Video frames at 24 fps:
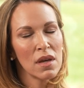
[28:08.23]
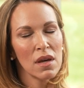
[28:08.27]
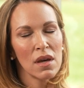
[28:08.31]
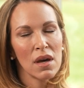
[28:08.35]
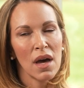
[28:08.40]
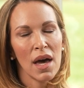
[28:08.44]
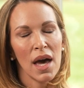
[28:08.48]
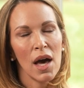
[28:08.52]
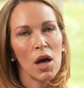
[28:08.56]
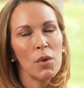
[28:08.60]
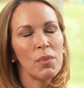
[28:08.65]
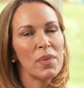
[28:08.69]

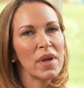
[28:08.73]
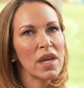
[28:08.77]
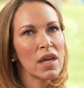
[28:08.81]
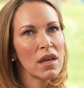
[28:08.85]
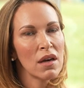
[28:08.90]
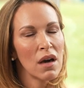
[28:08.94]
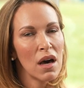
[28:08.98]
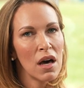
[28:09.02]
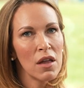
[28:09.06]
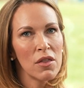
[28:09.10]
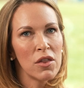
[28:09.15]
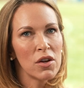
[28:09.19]
helping
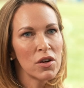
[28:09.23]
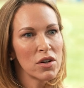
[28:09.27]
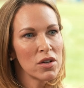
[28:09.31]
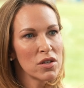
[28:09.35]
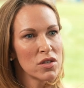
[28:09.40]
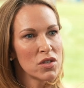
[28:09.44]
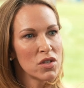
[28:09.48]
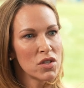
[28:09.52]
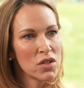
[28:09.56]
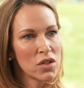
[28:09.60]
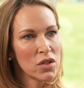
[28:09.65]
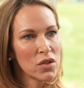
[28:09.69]

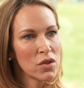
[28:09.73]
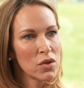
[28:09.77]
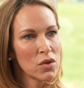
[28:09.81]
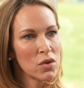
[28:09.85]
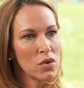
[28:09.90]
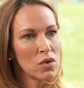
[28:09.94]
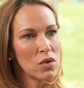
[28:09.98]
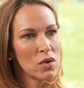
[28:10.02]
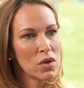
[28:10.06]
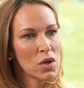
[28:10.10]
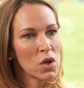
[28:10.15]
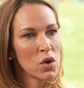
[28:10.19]
others
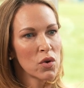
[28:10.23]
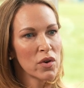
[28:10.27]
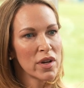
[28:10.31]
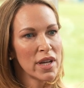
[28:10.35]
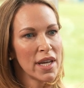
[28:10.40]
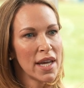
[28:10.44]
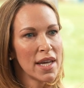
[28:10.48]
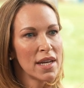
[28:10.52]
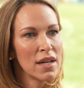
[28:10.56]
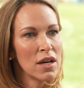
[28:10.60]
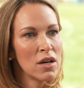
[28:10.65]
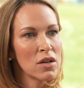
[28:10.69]
to
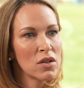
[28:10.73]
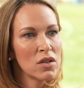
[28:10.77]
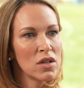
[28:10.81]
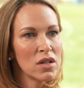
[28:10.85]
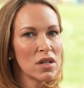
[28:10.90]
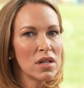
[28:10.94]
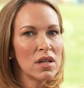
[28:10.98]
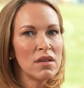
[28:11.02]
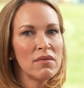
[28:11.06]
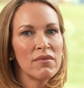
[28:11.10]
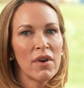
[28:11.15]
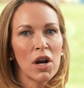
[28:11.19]
create a
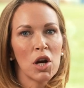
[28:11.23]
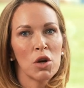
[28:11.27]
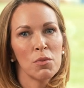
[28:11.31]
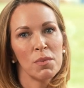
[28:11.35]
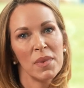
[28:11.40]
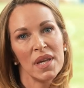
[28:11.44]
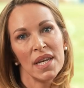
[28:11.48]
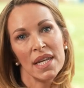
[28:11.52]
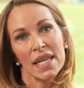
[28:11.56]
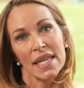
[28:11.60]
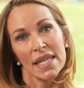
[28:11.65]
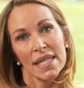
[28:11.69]
good
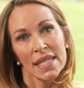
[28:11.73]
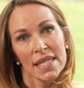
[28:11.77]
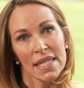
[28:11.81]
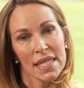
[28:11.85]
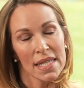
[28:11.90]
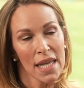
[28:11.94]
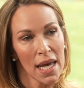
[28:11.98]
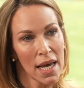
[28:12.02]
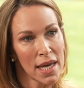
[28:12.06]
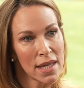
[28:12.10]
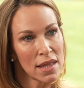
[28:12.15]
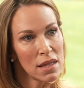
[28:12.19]
environment
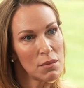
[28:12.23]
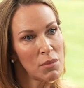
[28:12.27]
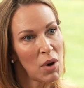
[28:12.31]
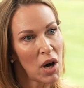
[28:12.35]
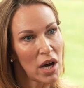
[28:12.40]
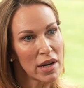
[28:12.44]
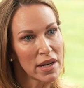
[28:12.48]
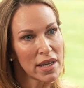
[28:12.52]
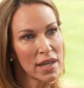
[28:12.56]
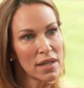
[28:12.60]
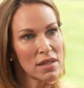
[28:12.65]
inside the body,